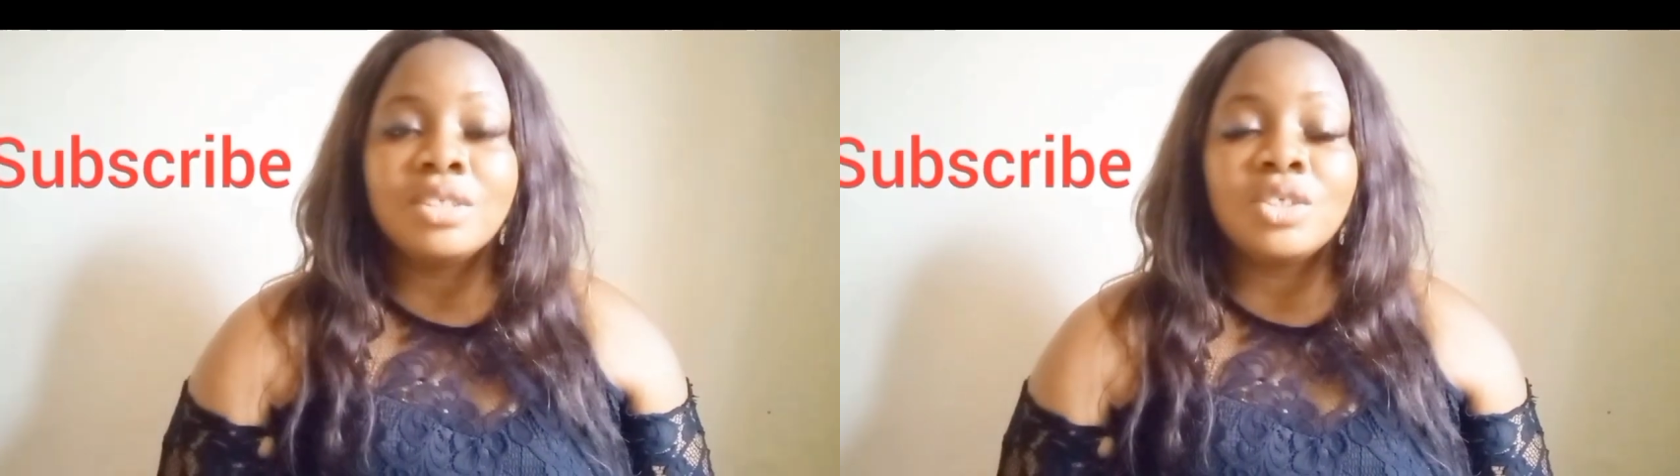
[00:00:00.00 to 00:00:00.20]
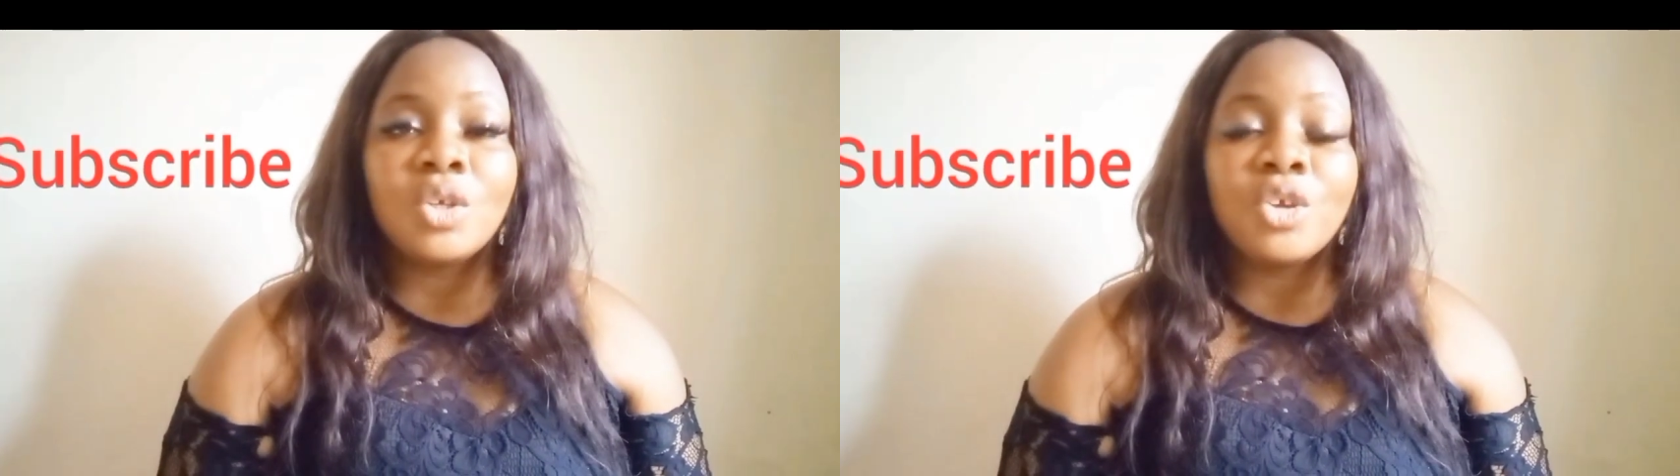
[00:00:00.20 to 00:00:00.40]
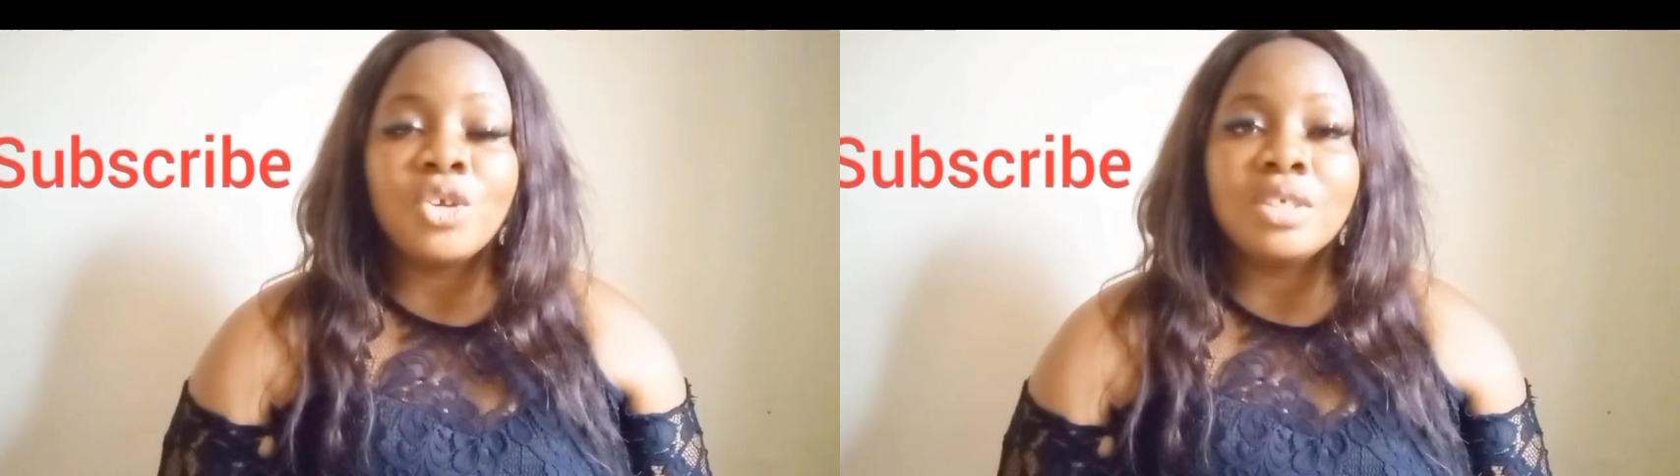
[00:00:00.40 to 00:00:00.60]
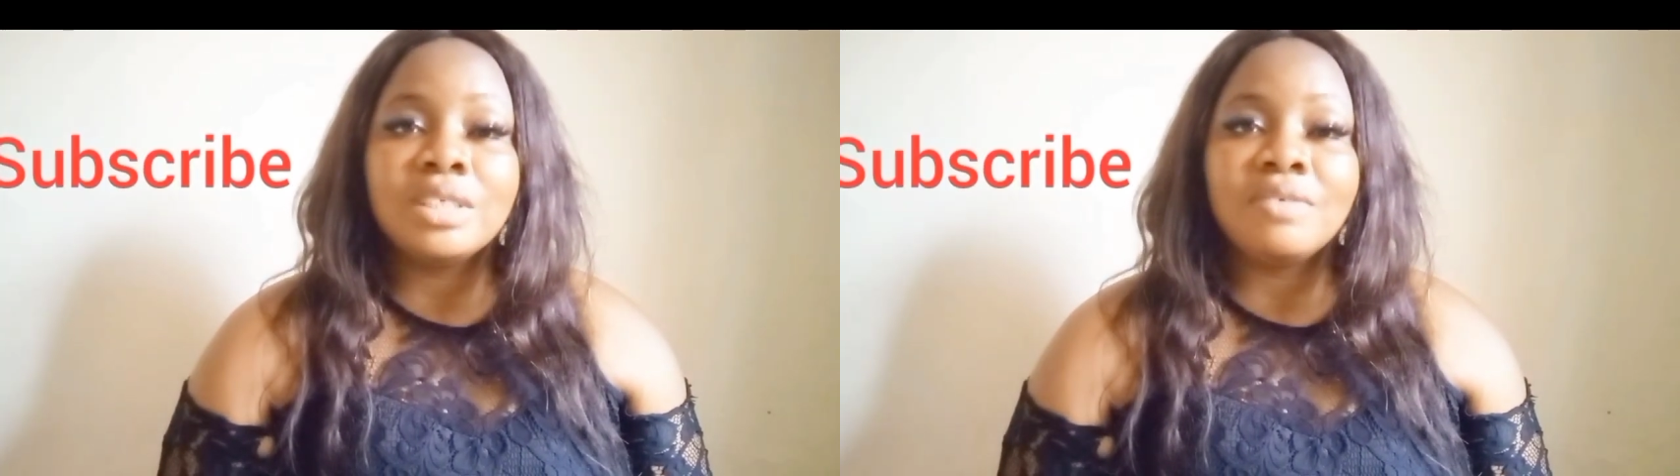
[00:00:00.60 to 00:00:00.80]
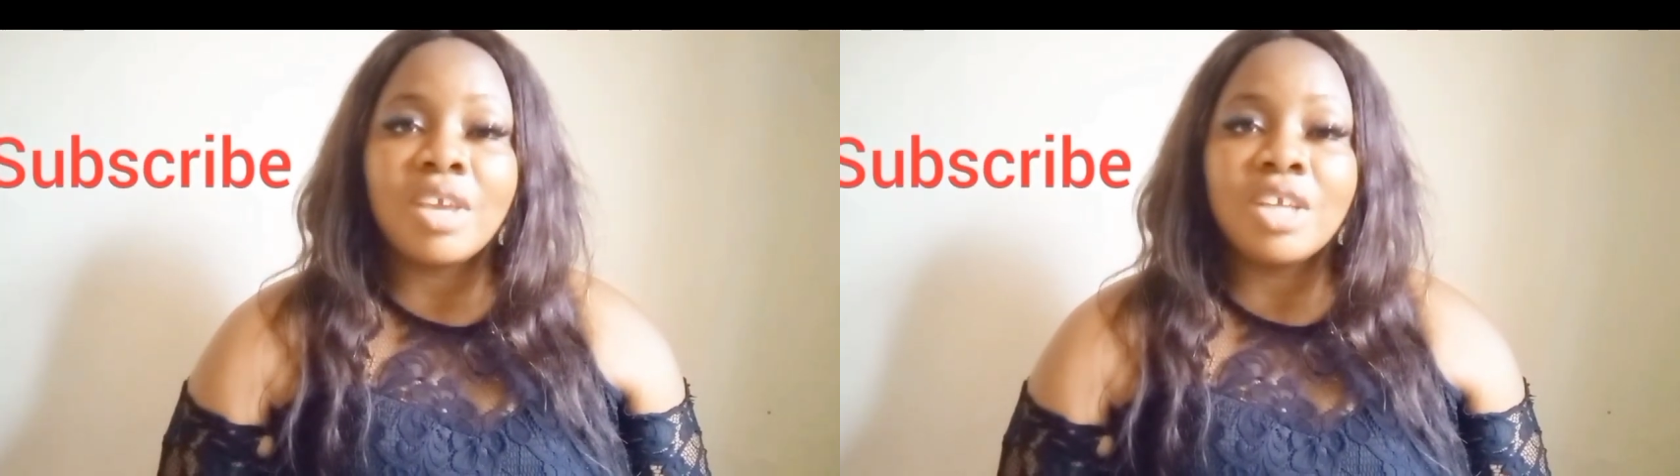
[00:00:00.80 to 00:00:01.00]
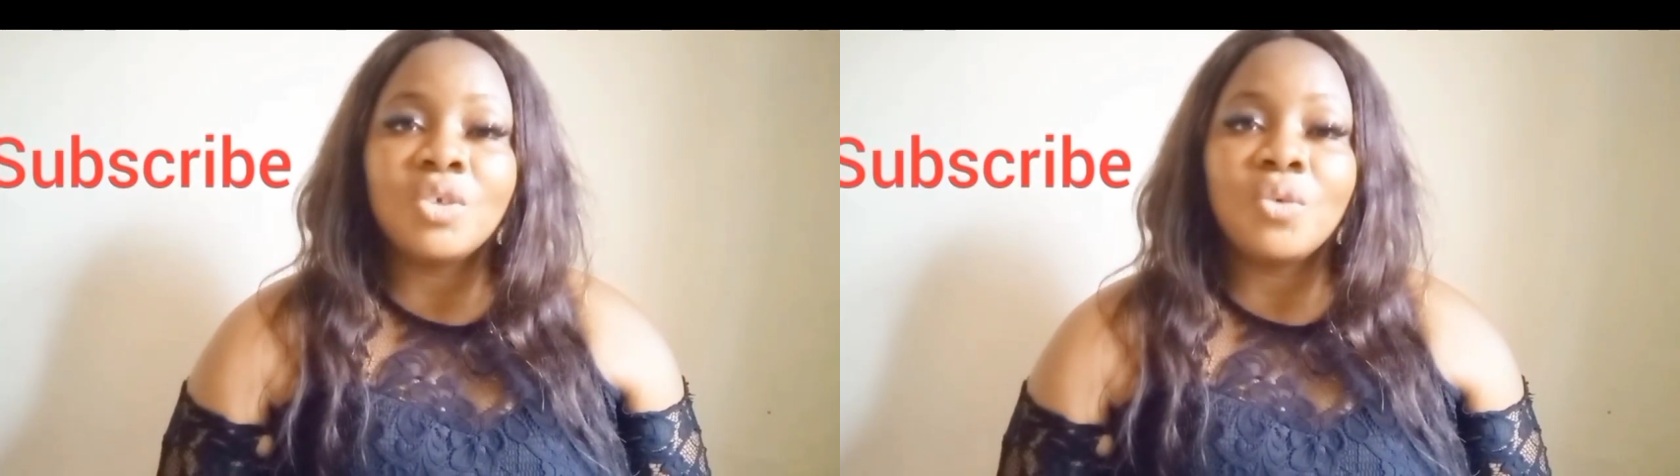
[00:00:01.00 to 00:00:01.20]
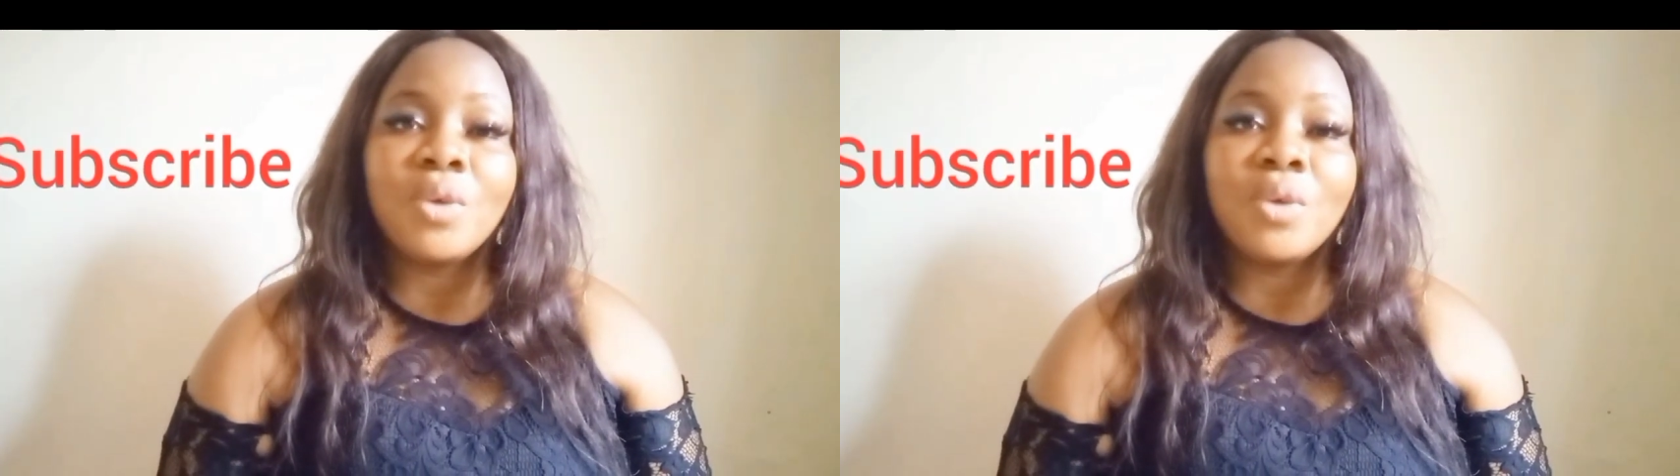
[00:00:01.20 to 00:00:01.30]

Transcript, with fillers: Turn on your notification